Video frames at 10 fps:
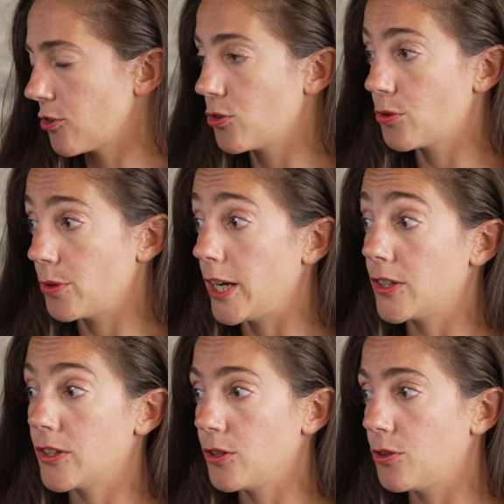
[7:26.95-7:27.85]
to
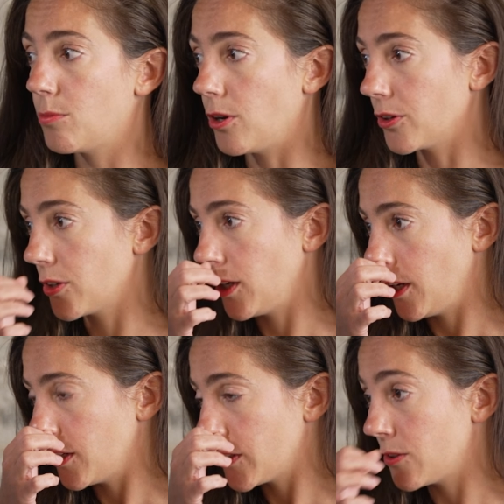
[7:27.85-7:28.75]
create a new block.
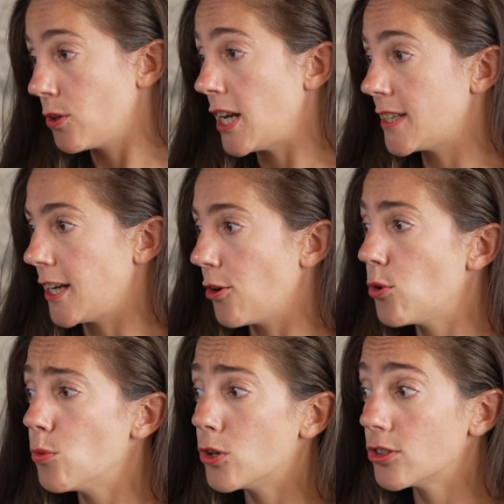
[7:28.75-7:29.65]
So let's say,
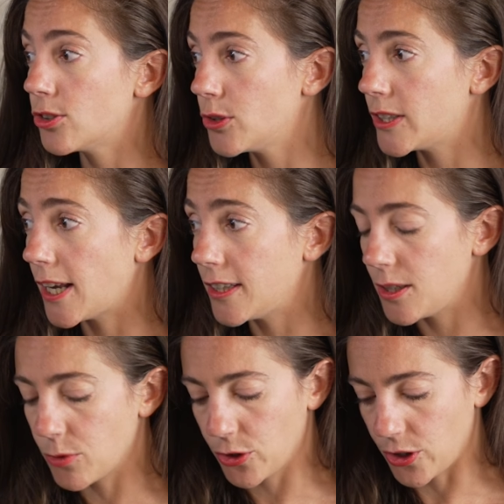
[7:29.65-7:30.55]
who wants to send
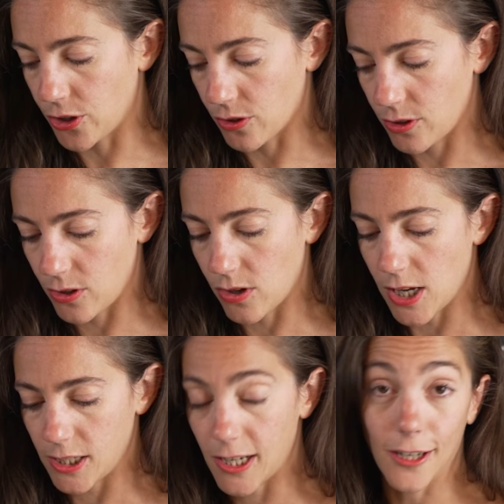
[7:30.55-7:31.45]
demo coin?
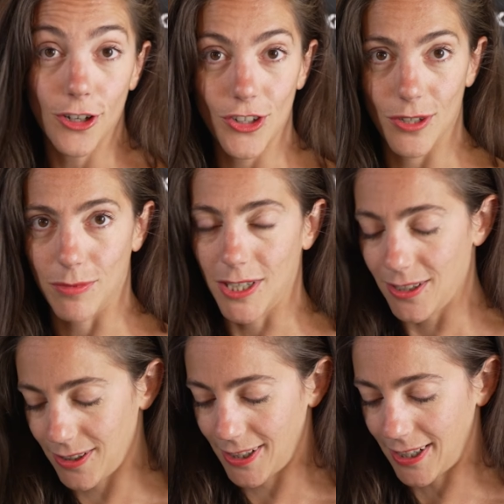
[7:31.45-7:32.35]
Let's say it's me
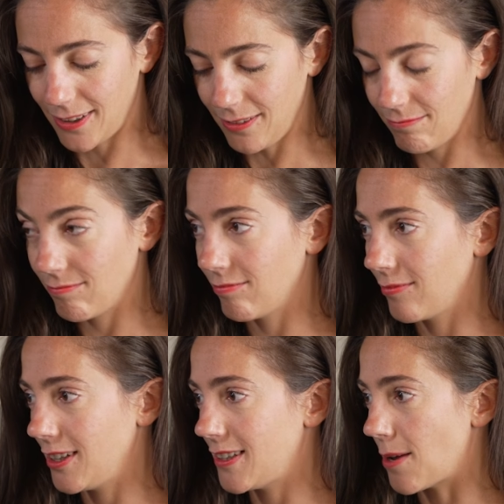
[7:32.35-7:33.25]
again,
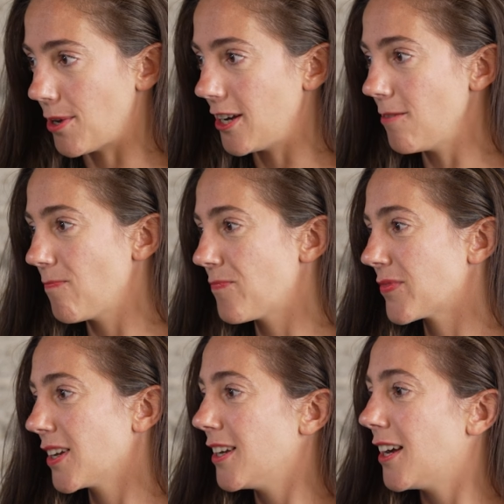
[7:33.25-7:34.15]
Isabel.
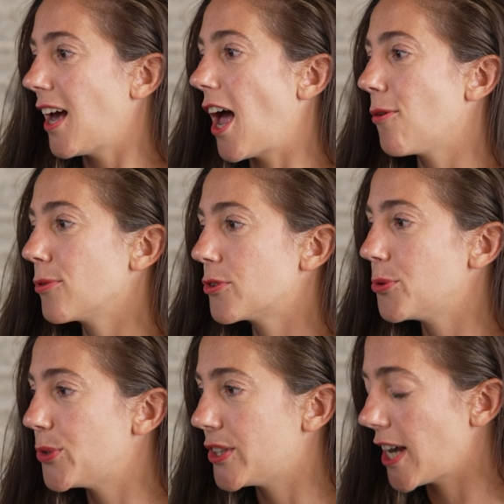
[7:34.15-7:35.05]
I want
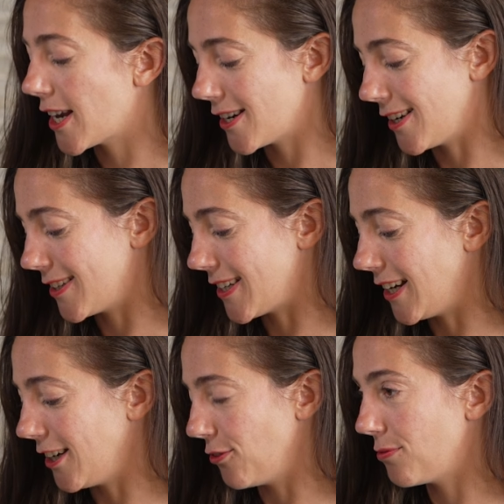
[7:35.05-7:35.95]
to send, let's
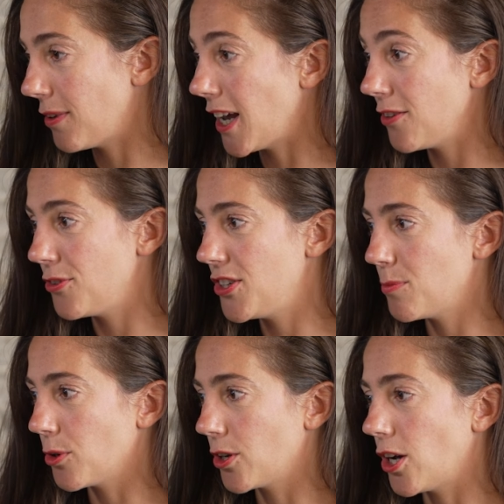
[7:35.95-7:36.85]
say, 5
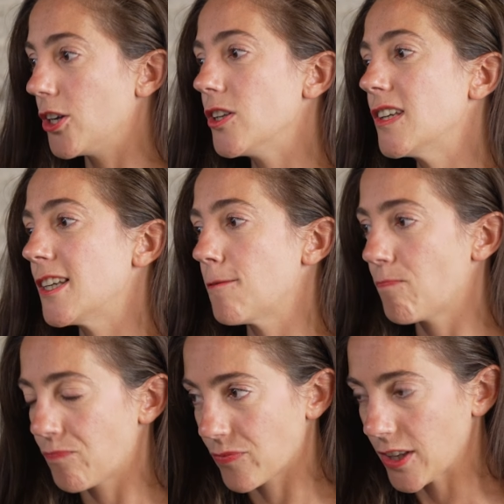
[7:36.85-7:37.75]
demo coins
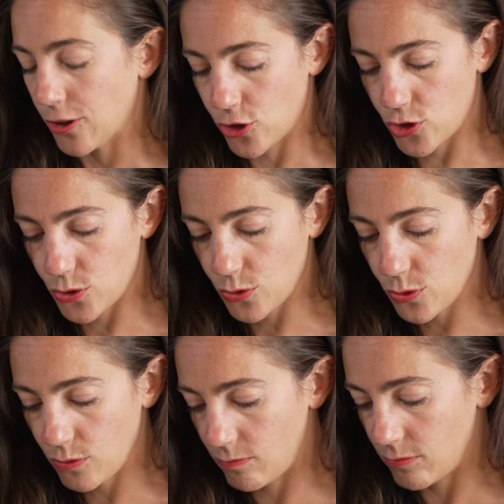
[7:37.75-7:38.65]

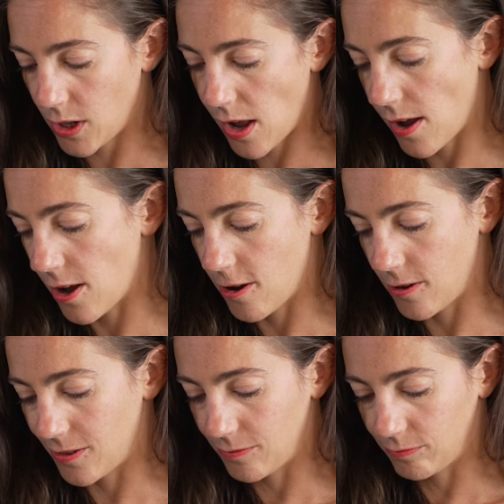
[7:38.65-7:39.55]
to
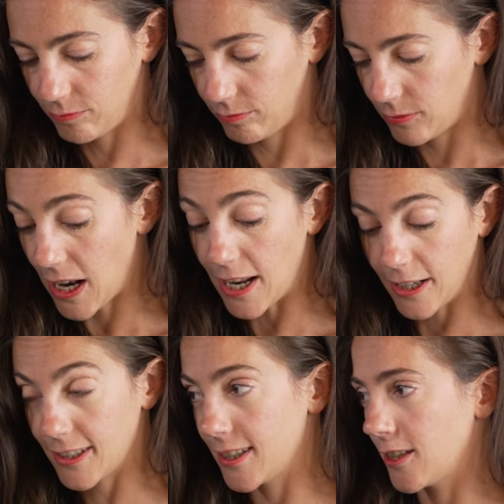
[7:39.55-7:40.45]

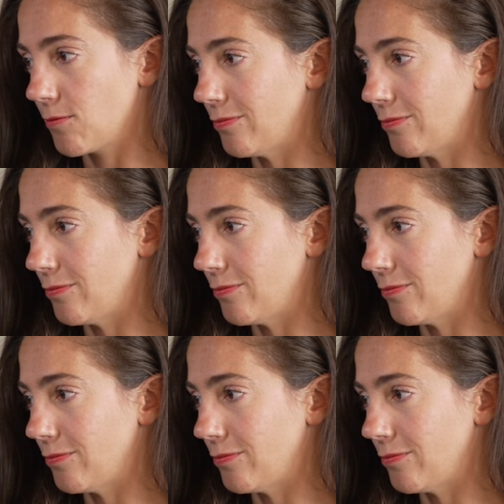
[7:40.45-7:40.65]
Alex.